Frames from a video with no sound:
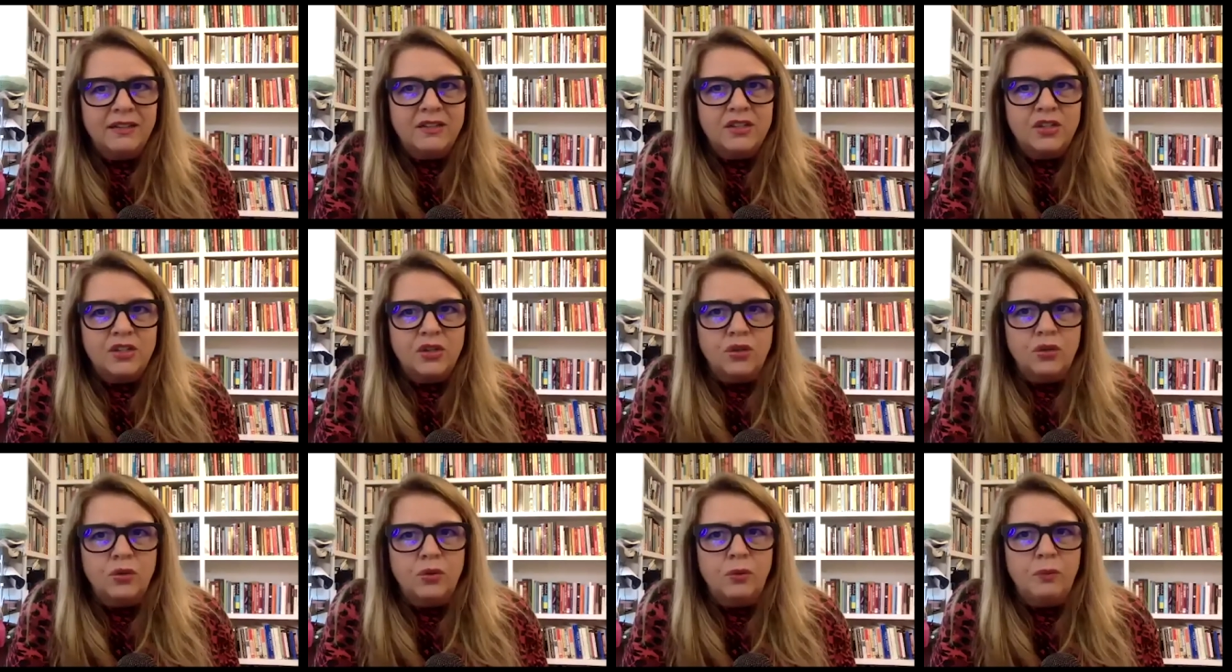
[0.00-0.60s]

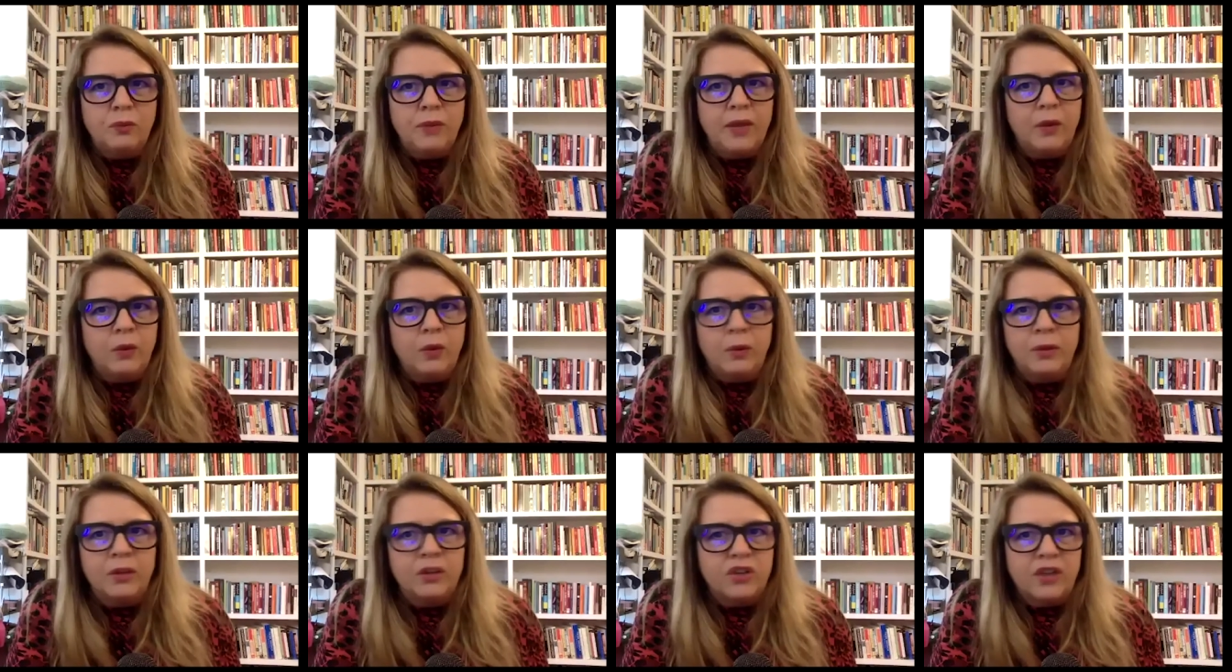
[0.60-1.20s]
to be a
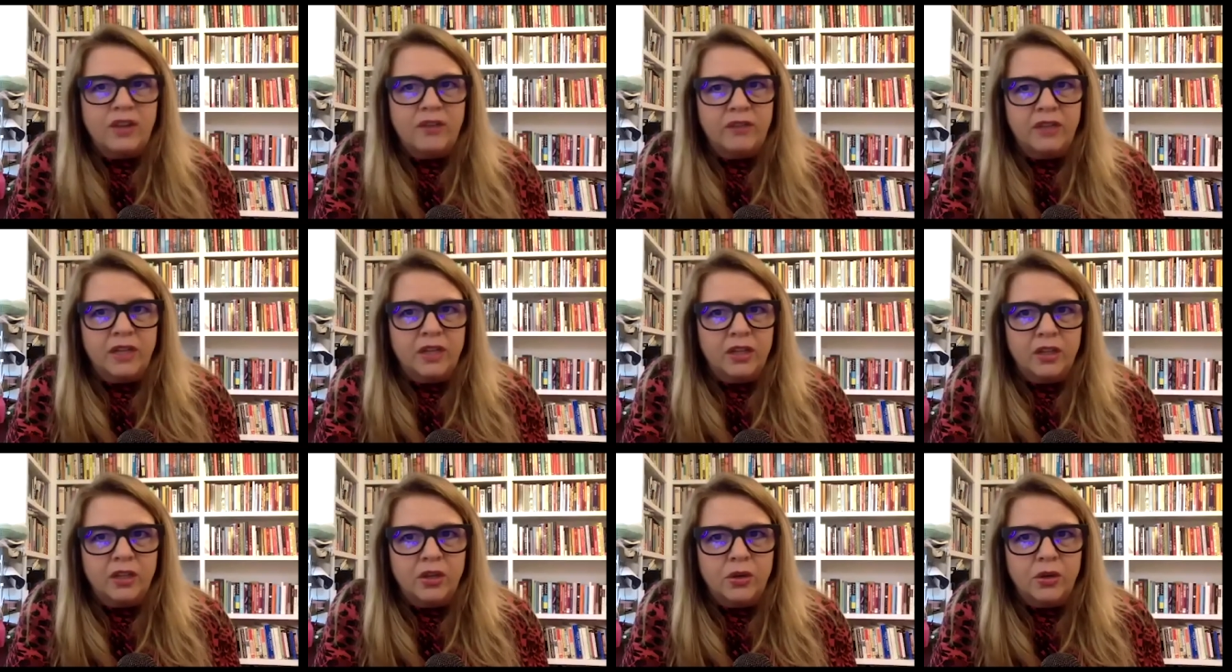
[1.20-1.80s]
woman traveling
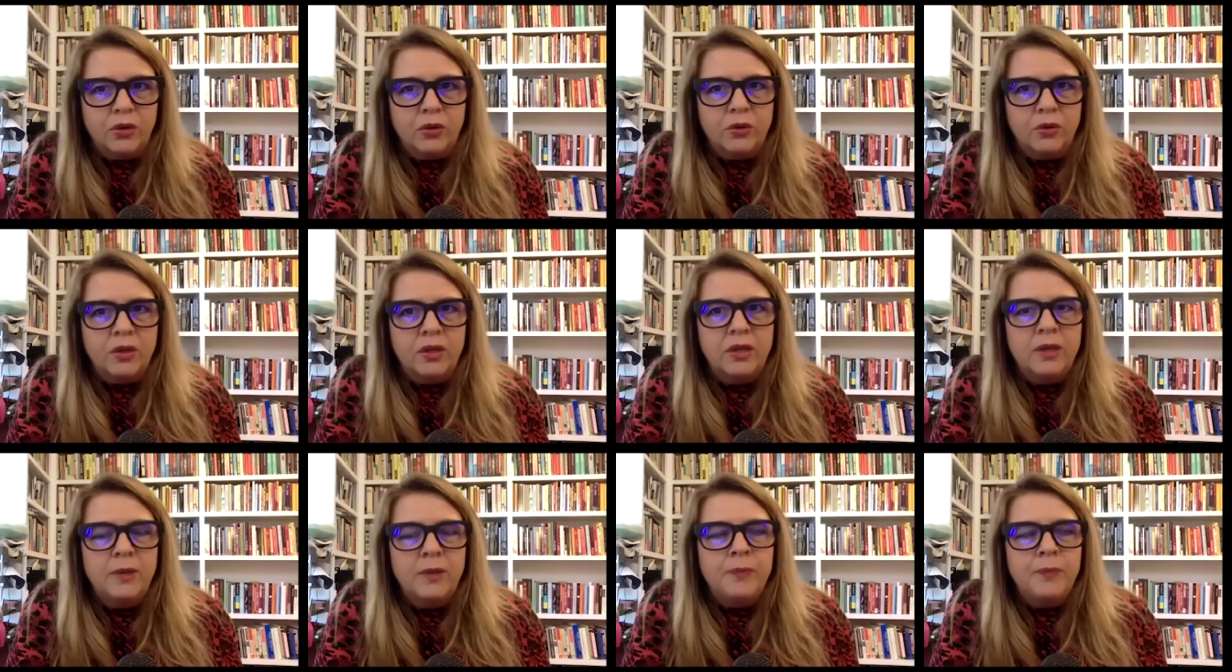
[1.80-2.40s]
alone
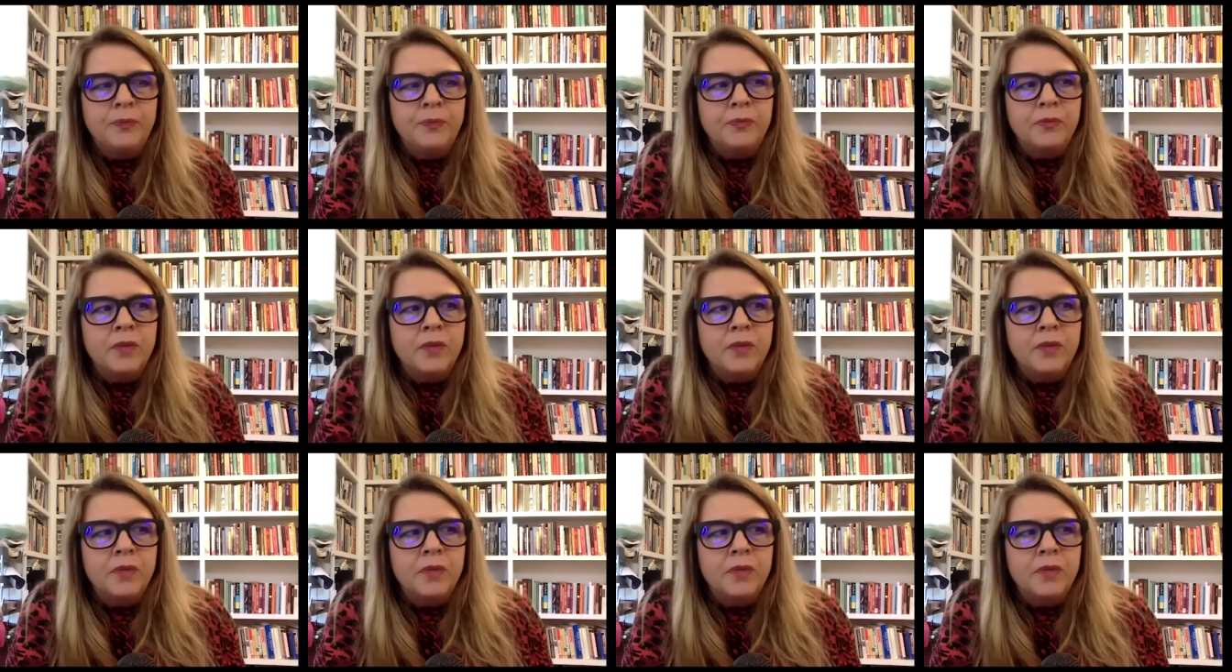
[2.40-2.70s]
right